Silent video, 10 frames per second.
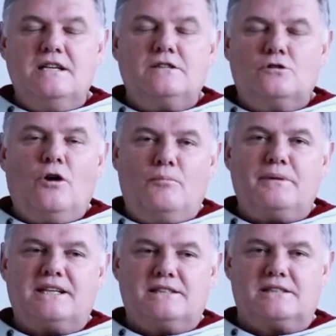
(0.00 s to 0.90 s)

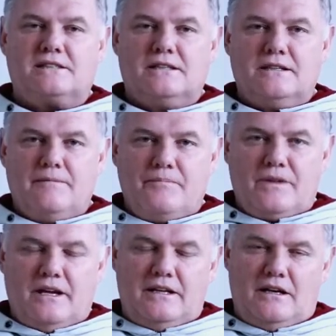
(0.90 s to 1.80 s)
topics
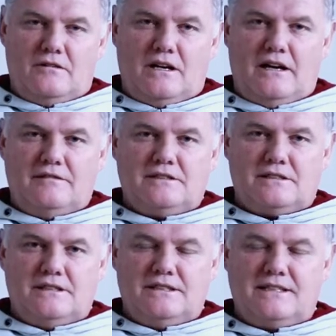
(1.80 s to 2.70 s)
in our lives,
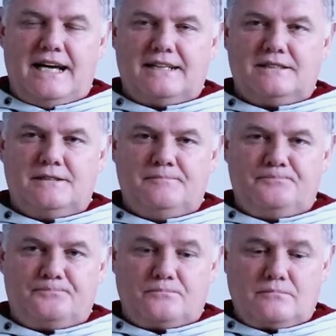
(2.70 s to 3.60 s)
in that
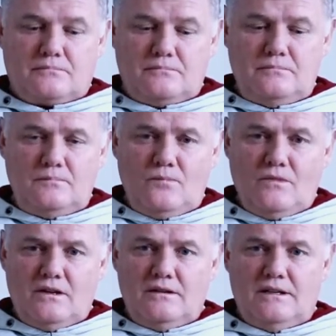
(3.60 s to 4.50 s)

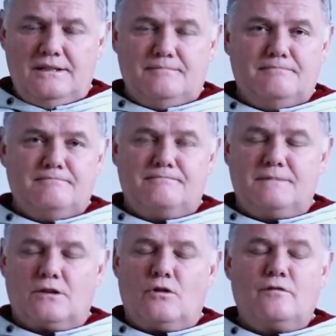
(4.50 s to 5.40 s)

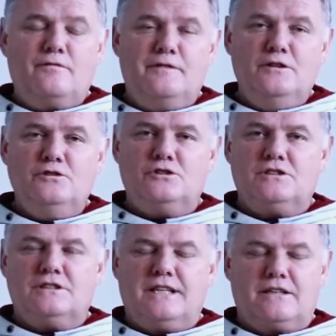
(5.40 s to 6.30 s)
the
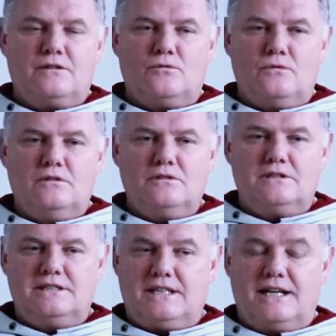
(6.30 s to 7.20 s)
confusion that the world
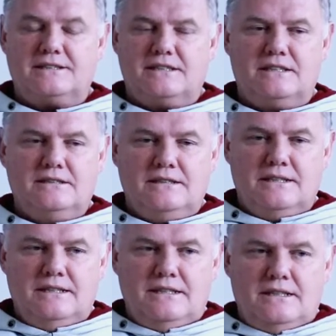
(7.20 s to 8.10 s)
is under,
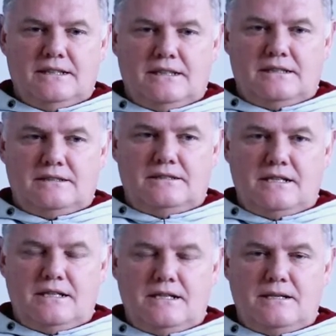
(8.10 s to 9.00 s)

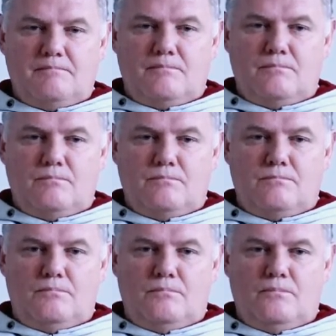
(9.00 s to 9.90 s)

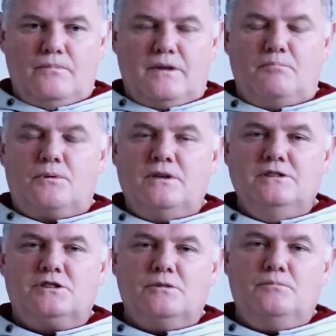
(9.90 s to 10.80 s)
the
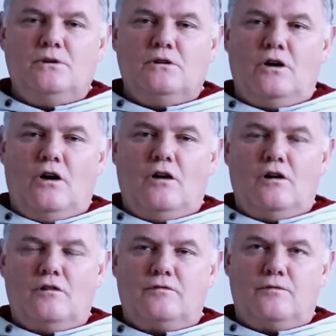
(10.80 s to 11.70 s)
principle
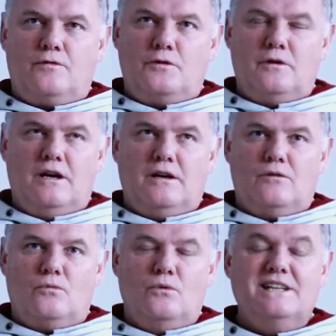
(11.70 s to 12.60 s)
of
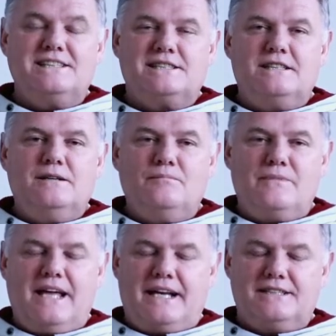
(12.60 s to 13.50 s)
wisdom
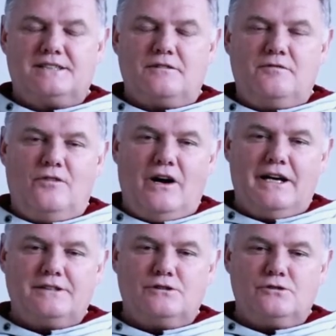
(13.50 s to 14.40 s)
that is
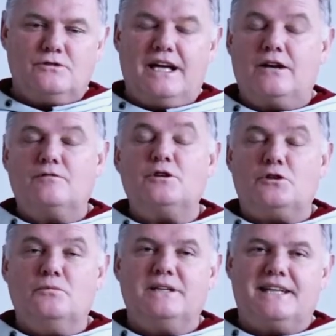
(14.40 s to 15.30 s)
defined to that of the
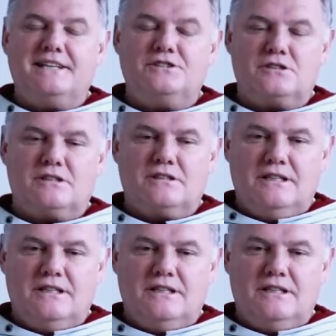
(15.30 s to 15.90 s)
human nature.